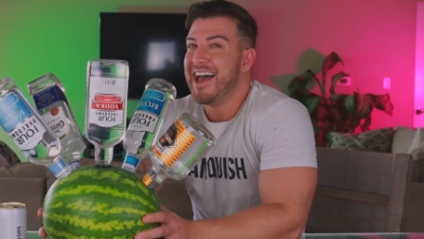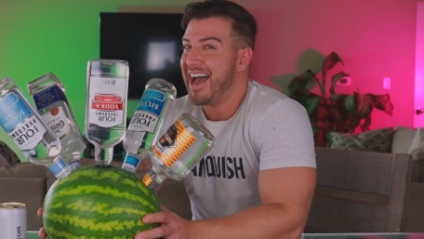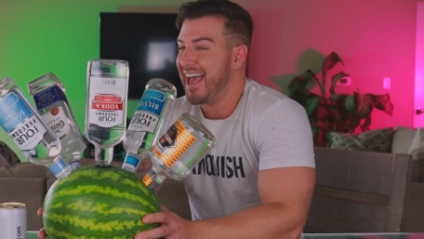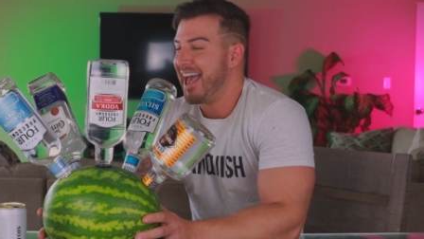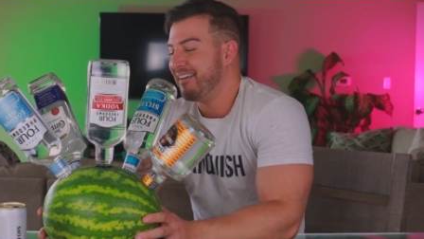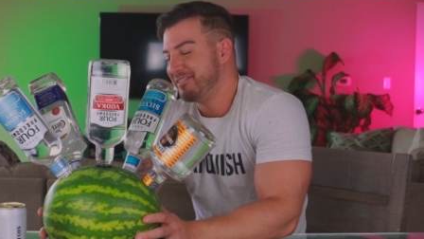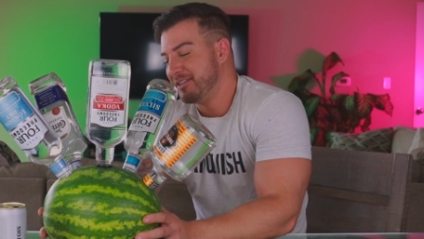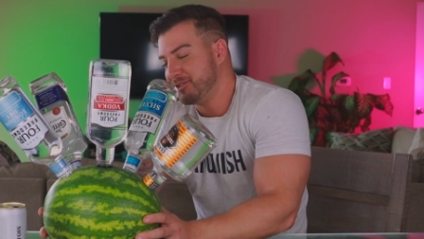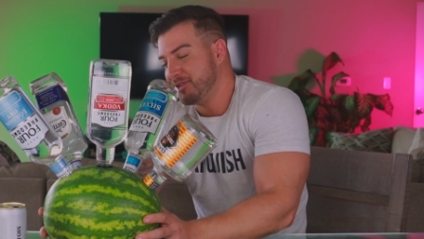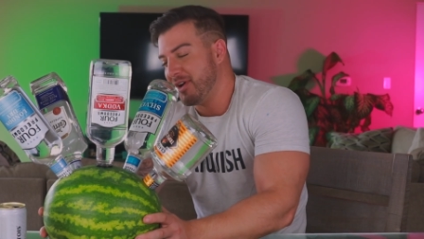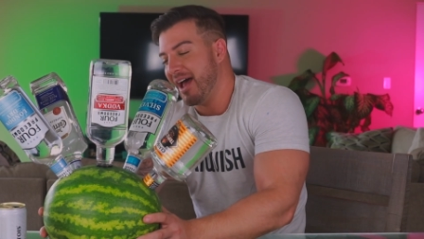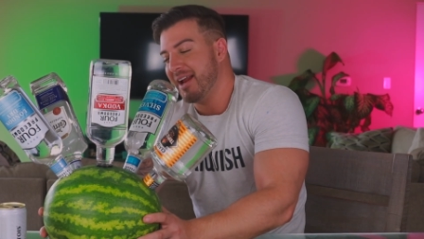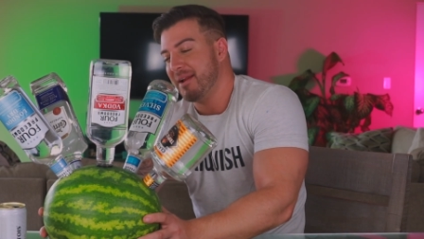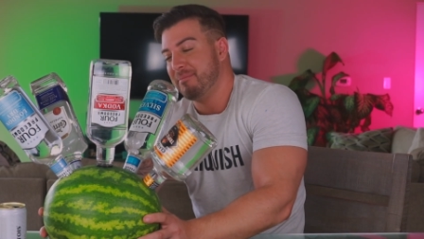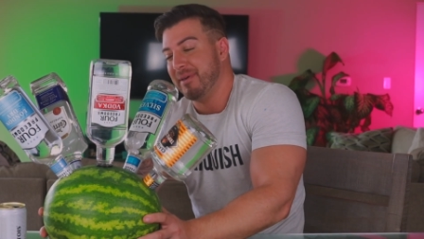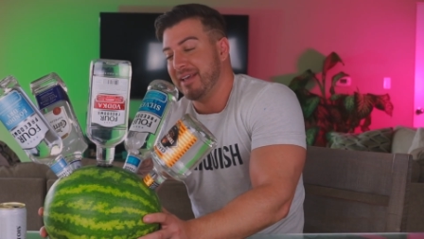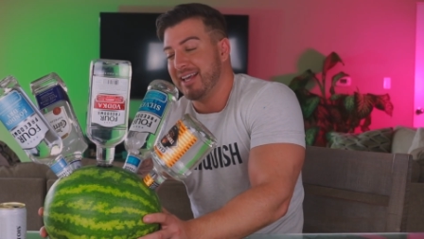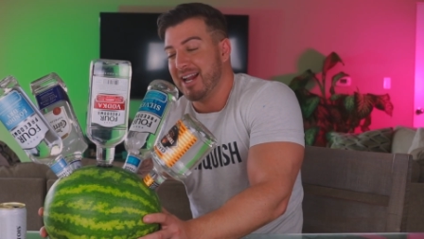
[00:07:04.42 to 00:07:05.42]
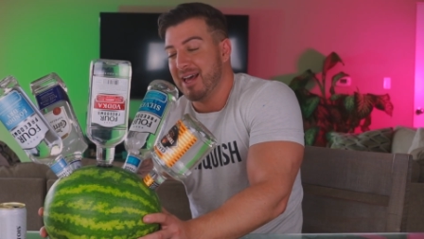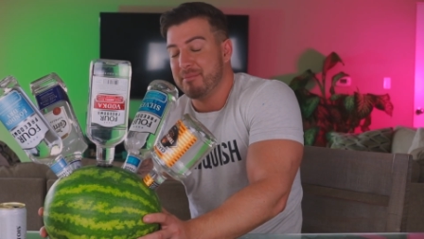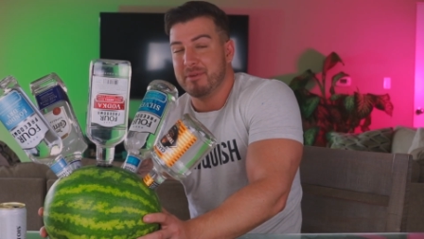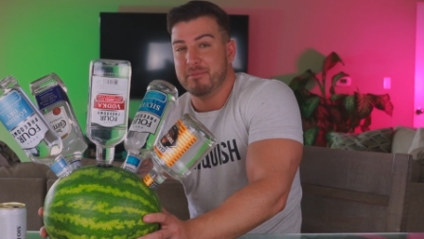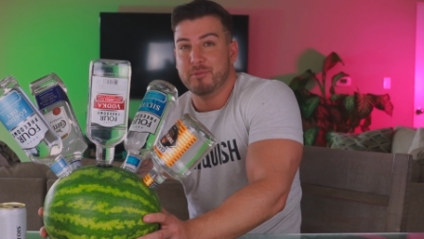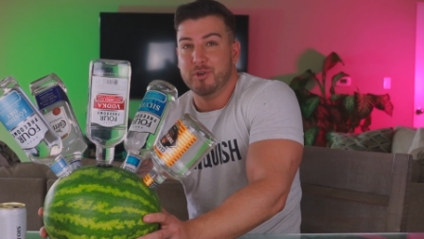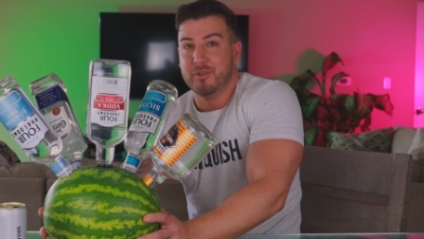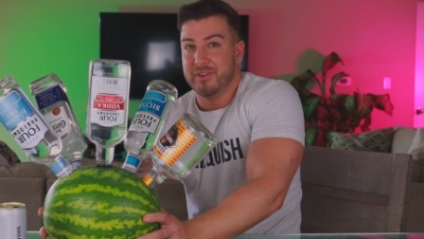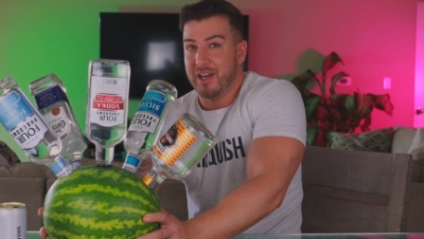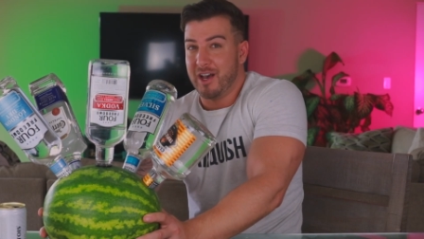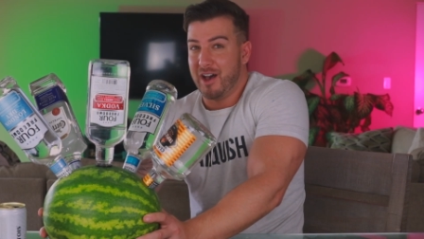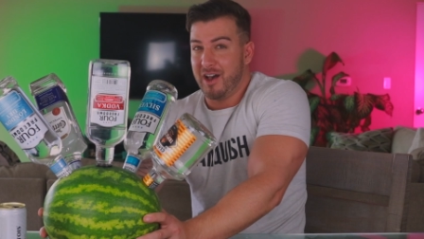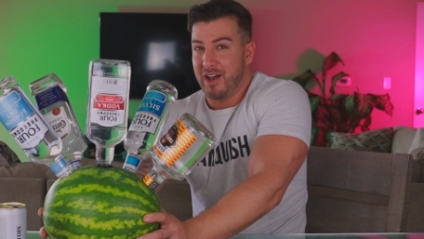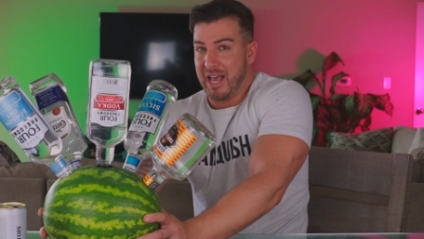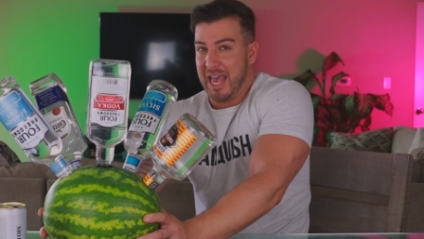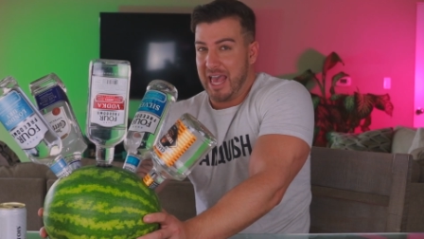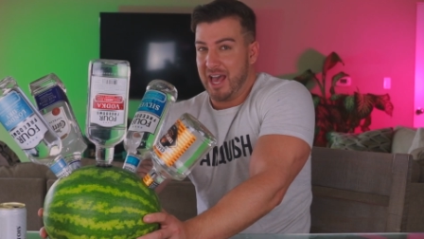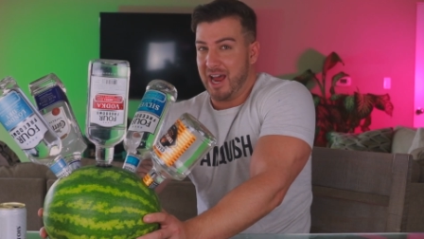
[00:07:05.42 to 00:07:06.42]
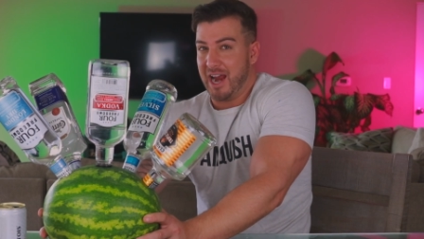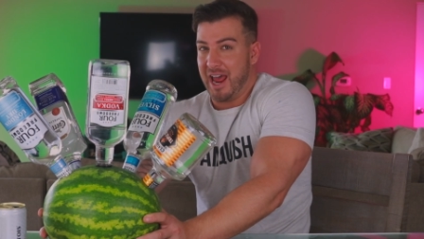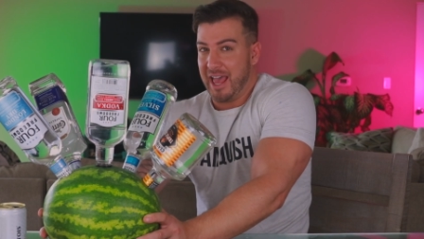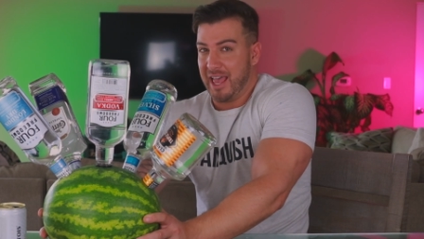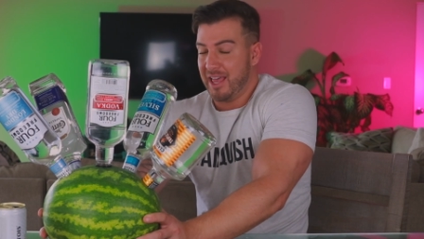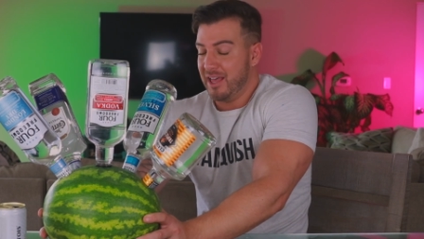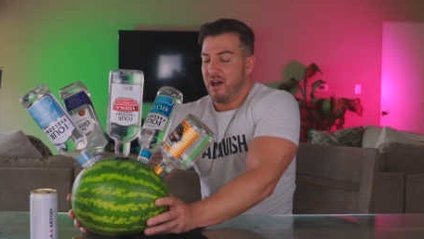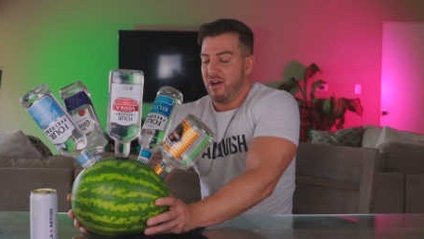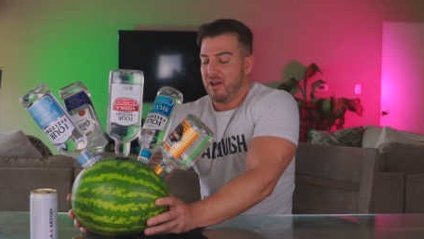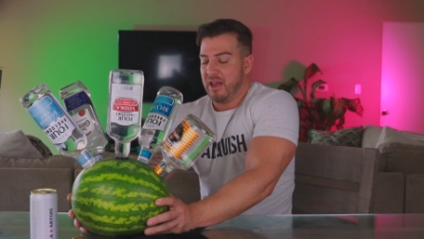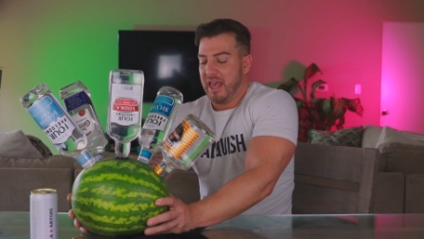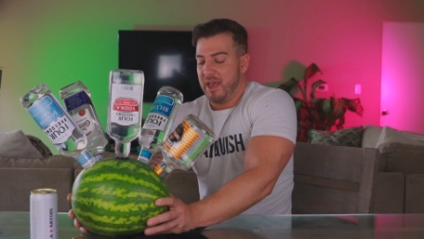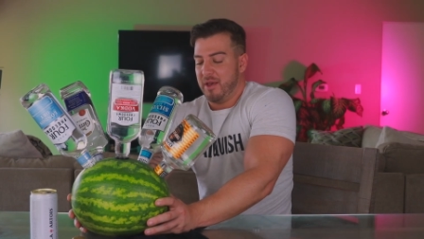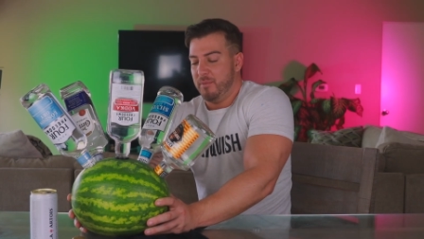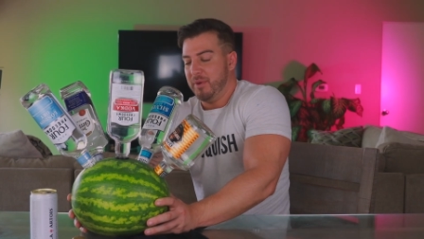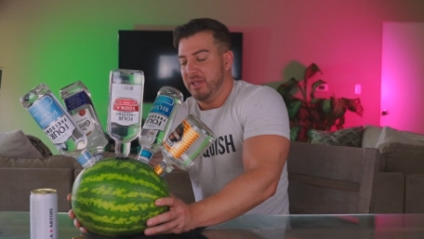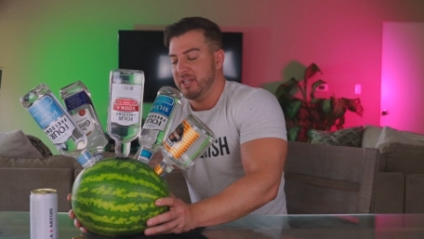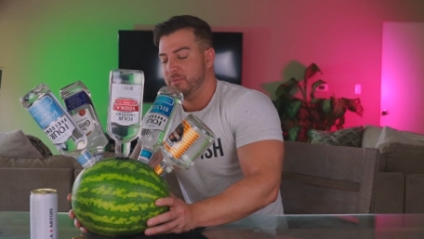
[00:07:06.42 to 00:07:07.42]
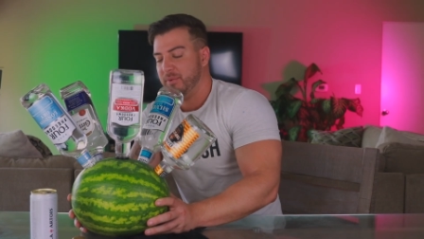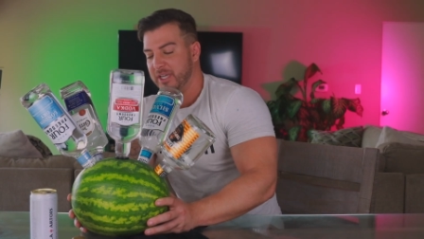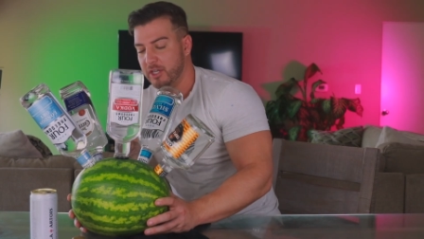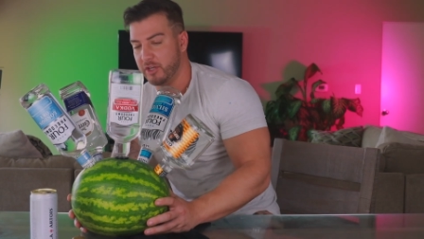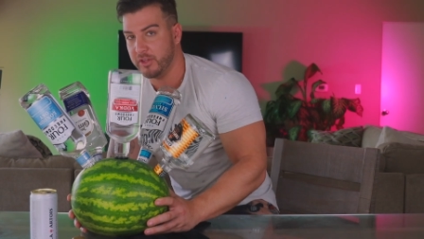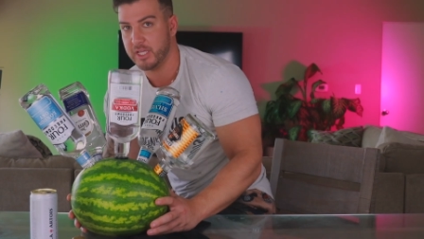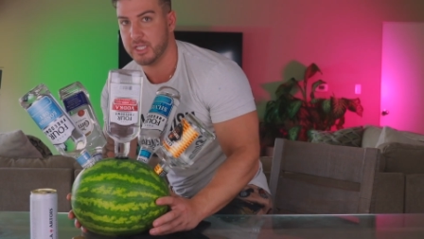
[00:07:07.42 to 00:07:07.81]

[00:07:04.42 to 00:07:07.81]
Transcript: I have to try to pick it up and move it. Okay, all right, okay, we can, we can do